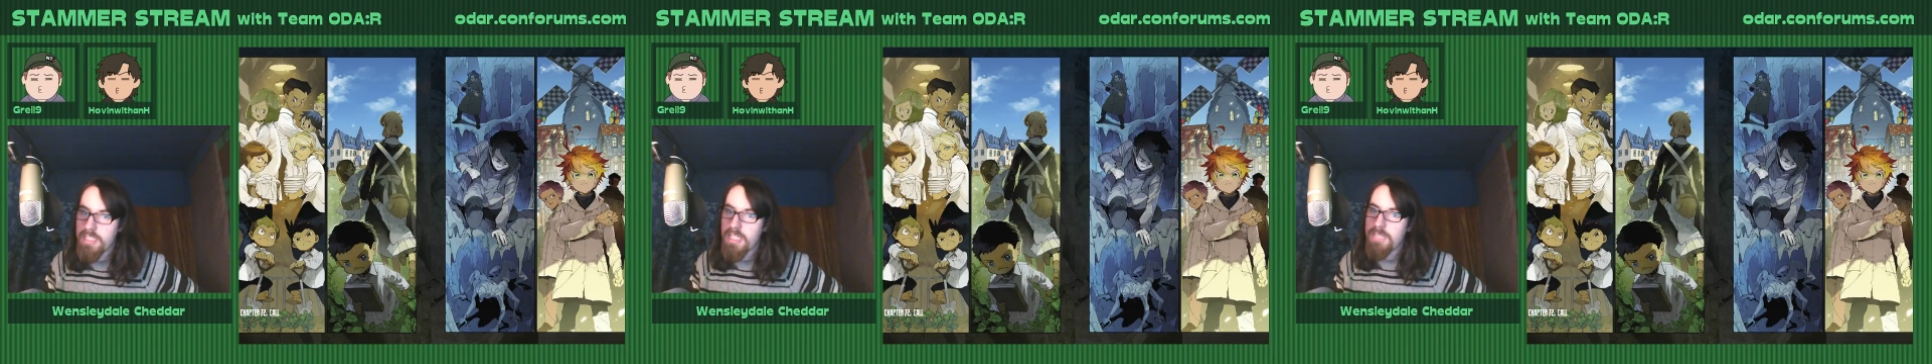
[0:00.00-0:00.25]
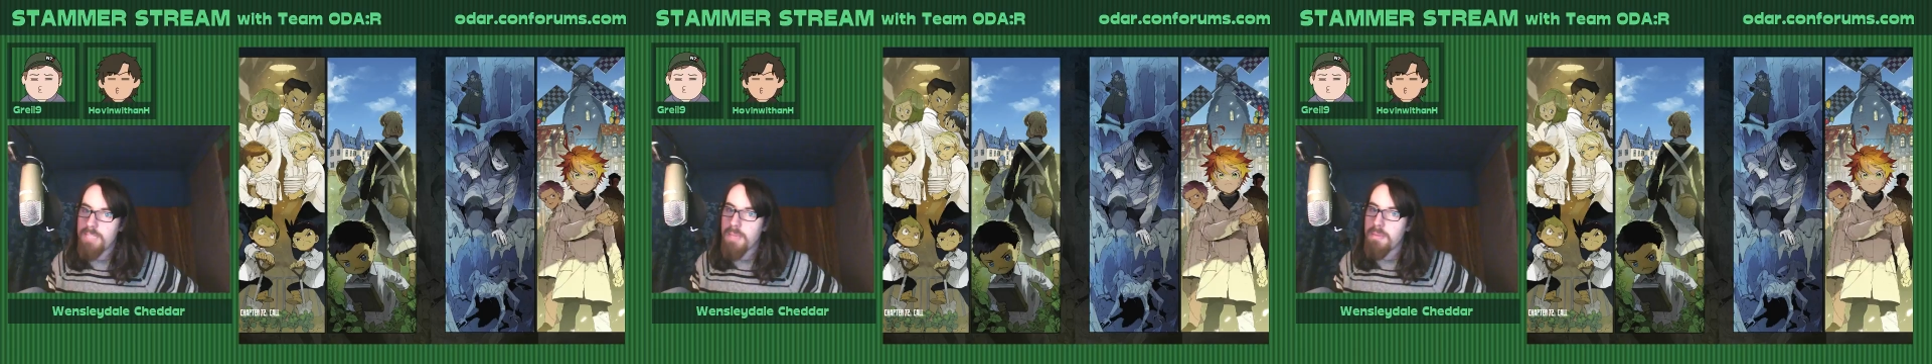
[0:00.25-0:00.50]

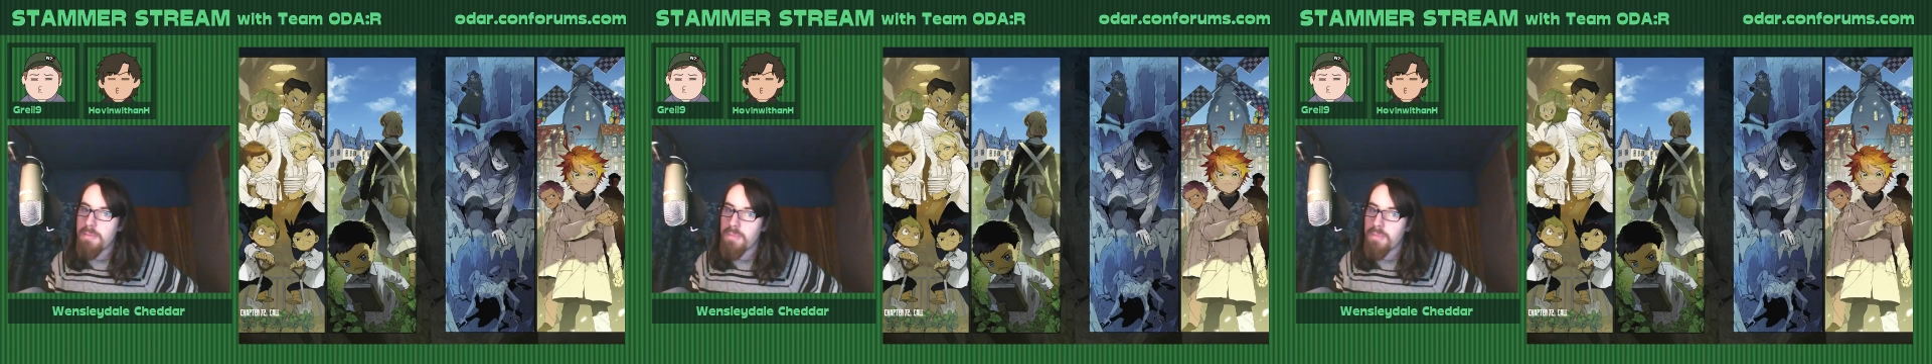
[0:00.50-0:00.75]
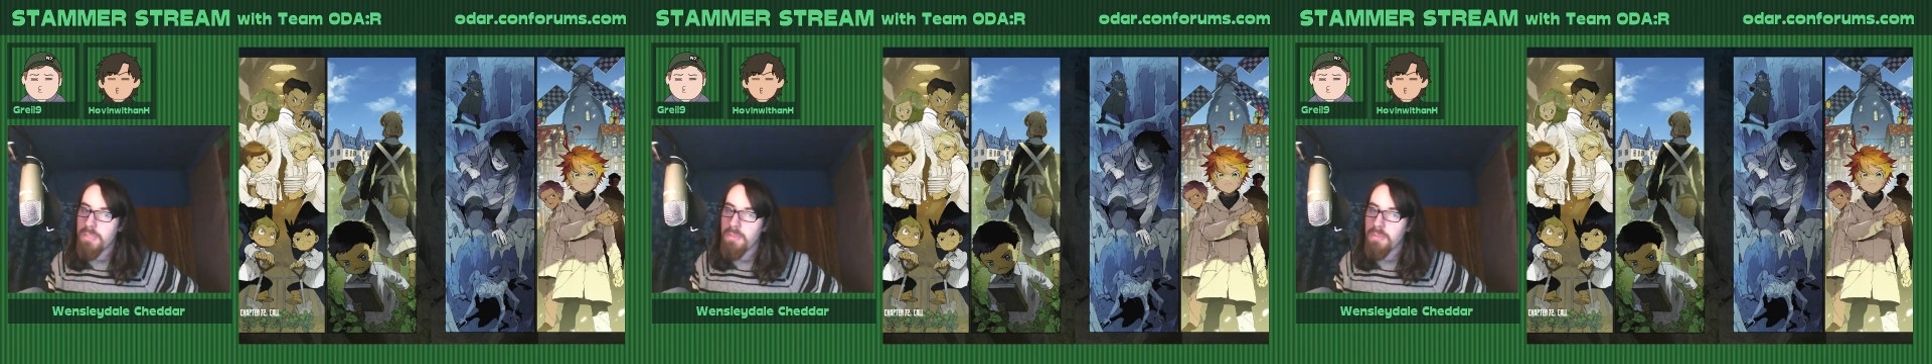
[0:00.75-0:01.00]
it may be
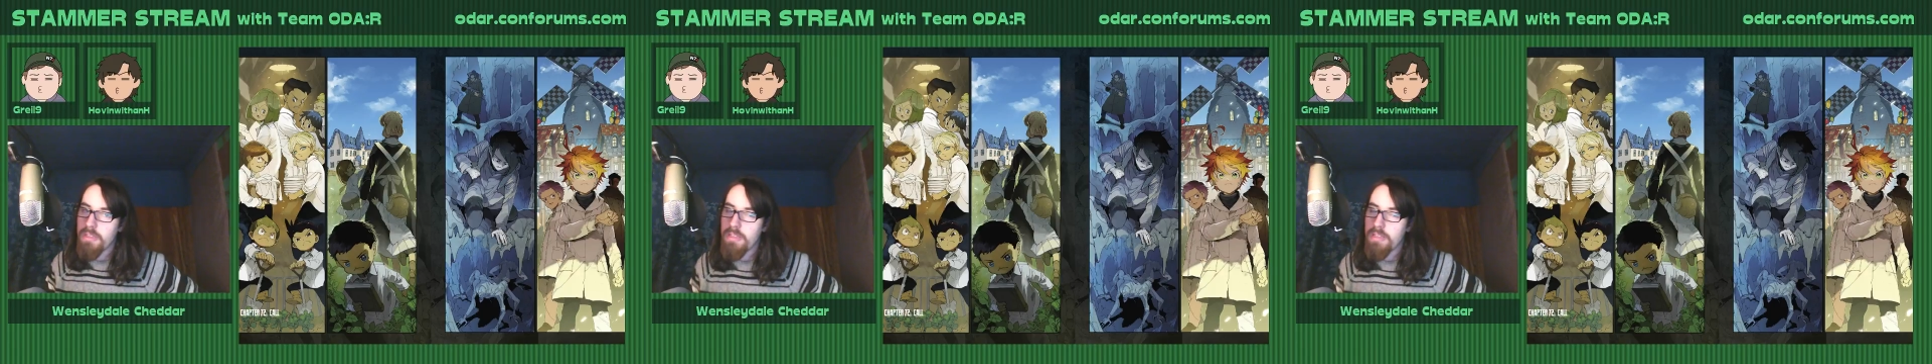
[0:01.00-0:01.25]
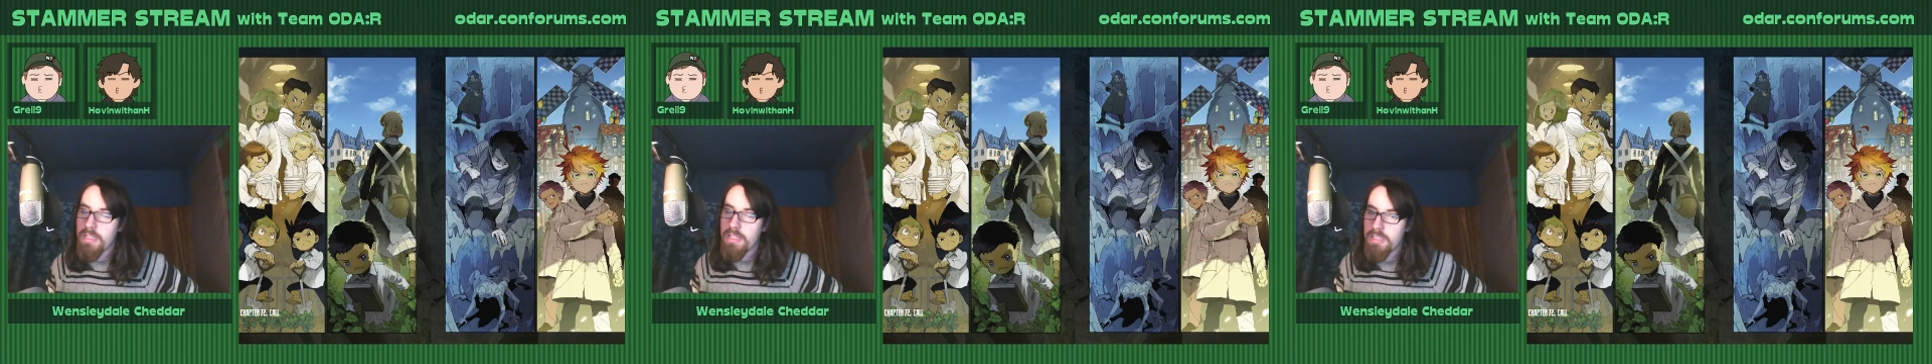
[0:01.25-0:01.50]
possible
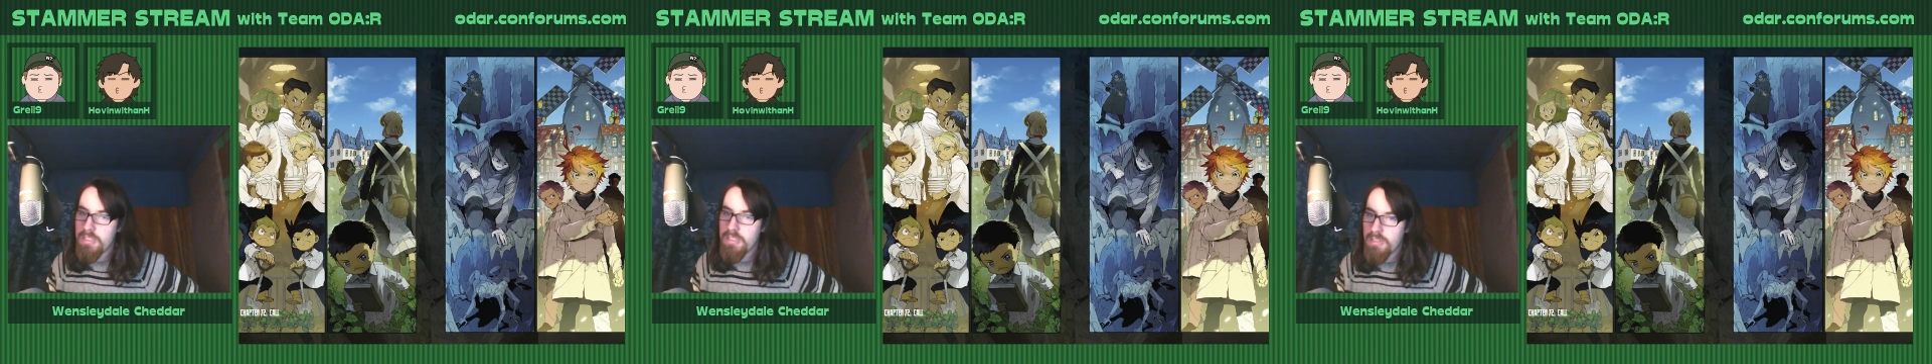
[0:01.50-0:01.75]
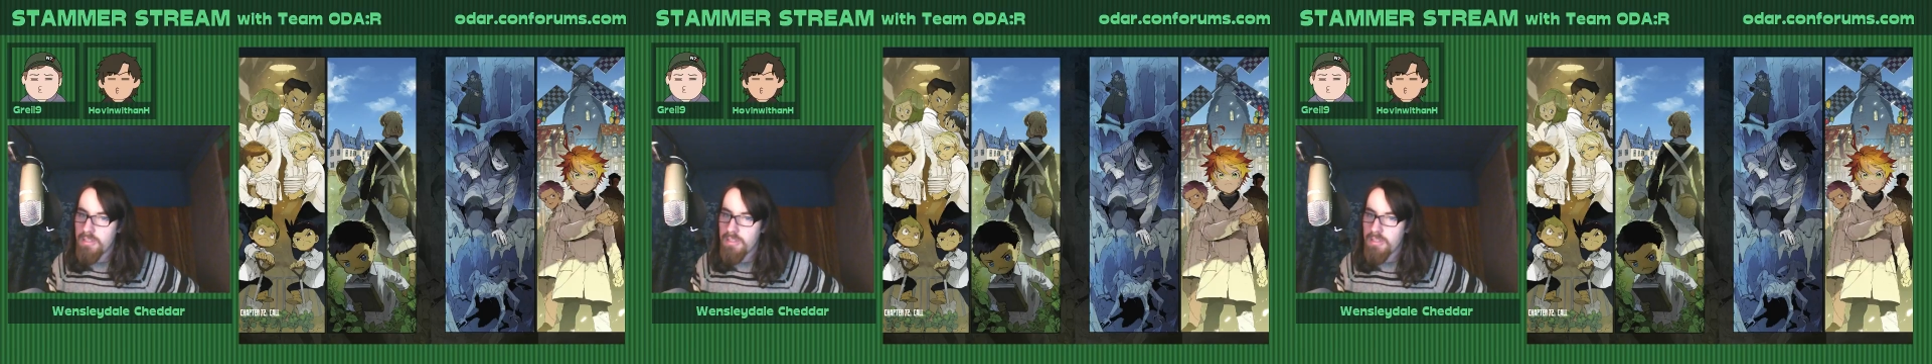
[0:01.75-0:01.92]
that